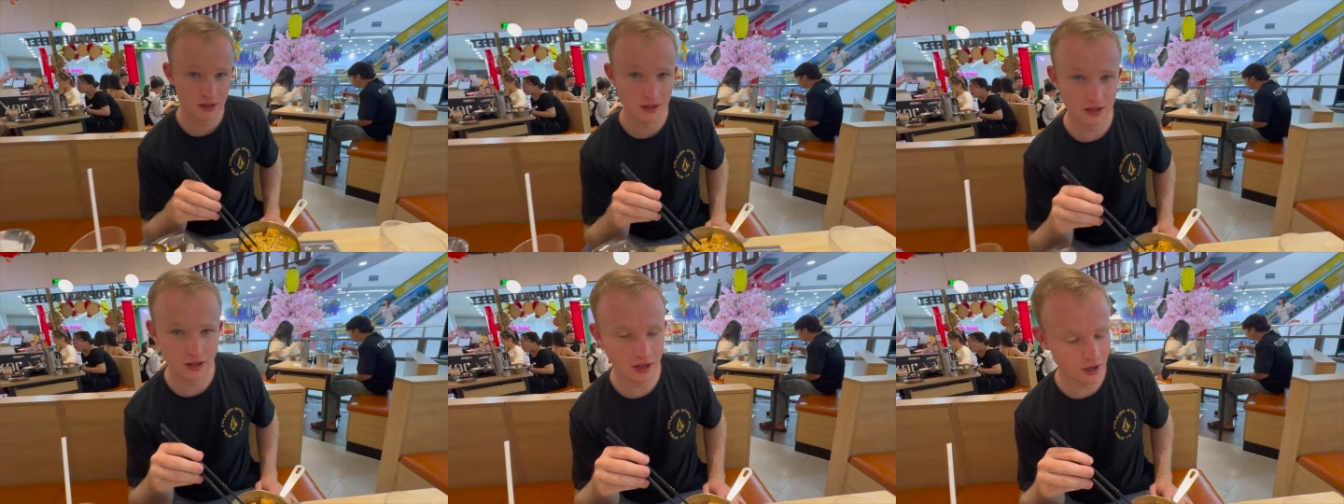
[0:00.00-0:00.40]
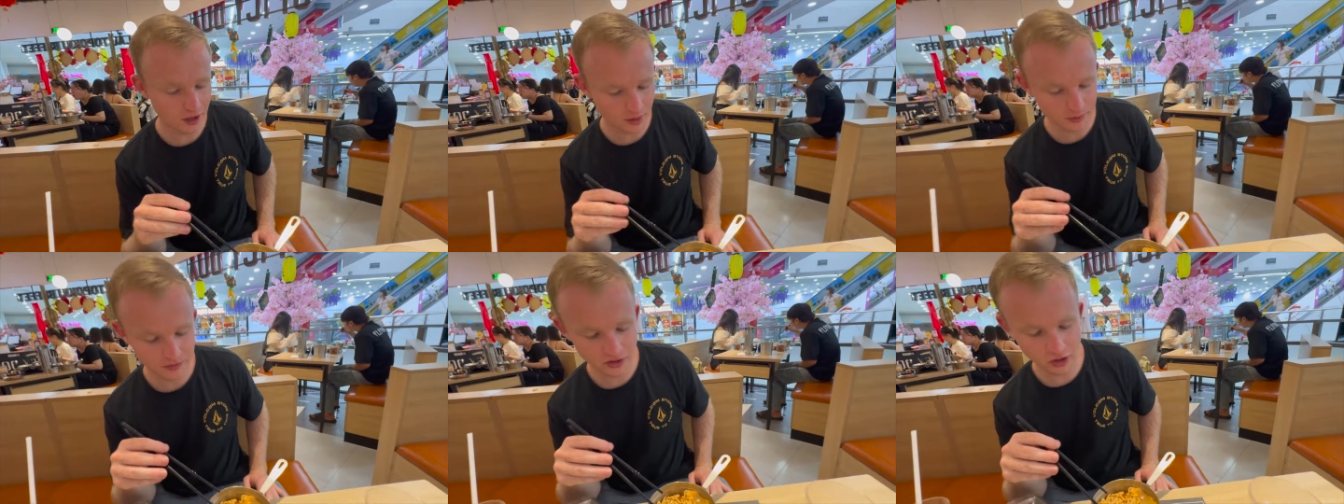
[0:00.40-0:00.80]
it, Daniel?
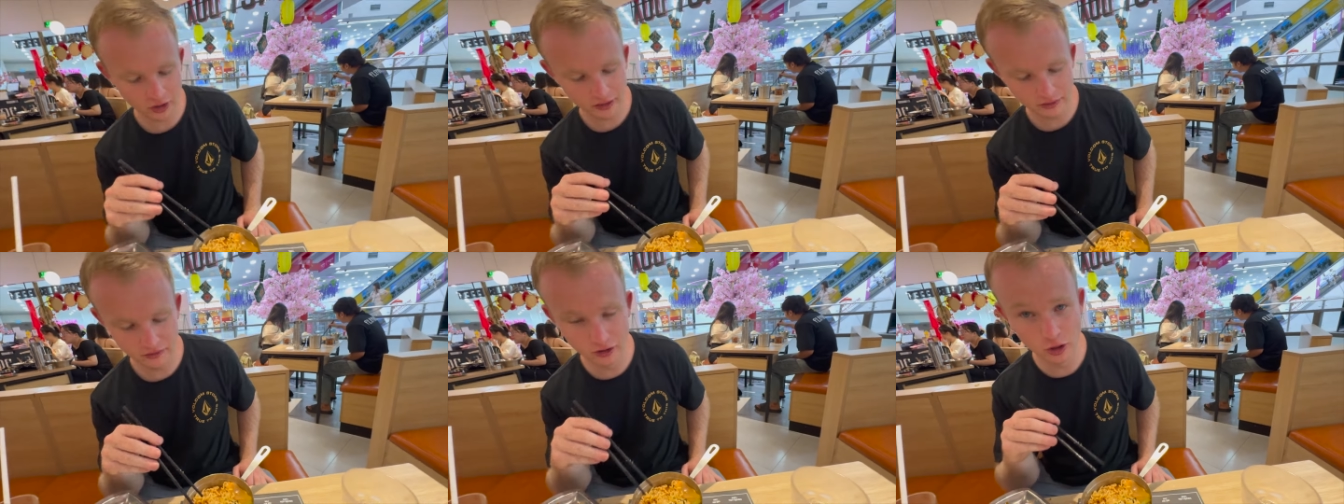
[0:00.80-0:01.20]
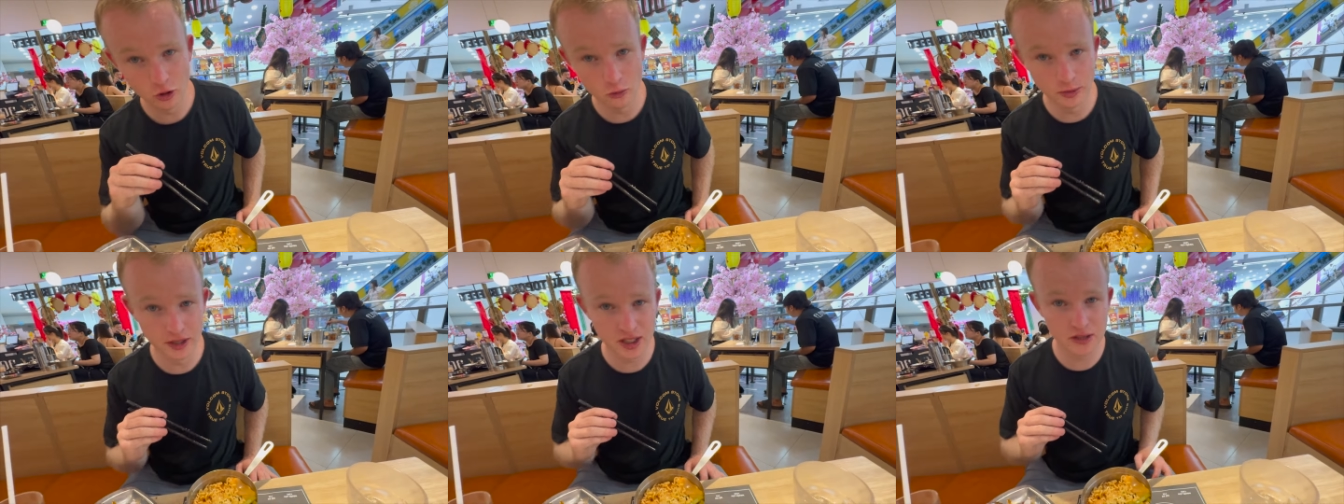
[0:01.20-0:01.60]
I'm very full,
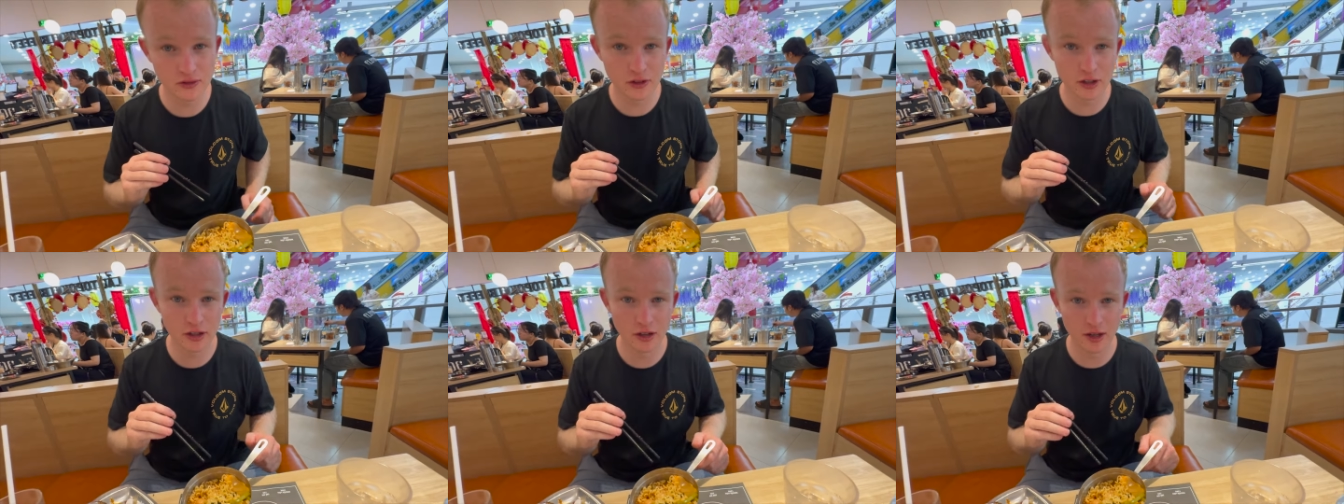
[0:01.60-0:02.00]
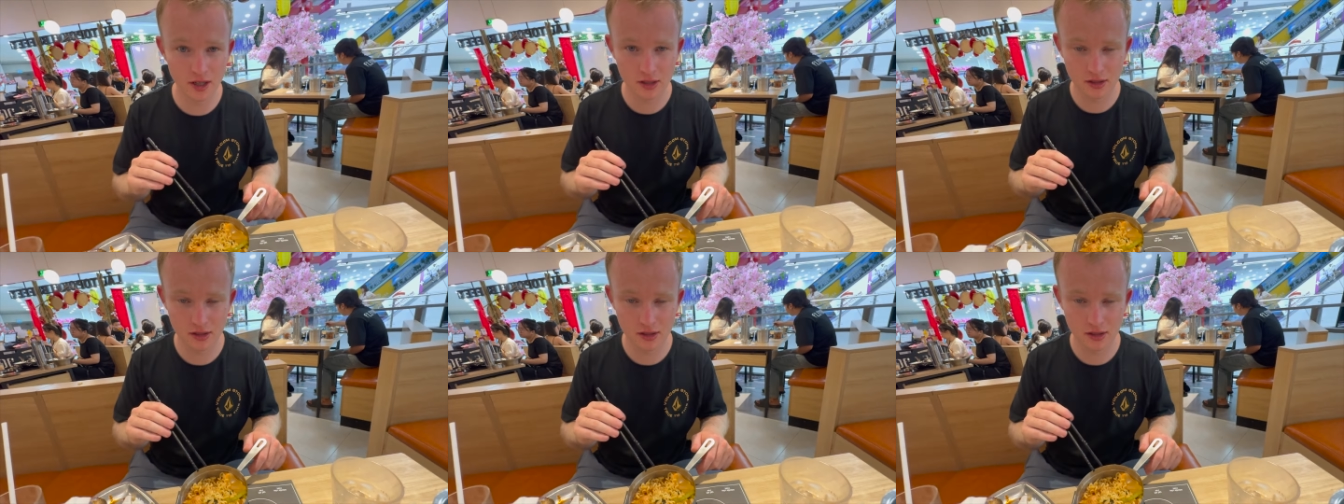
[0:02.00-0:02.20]
but it's very nice.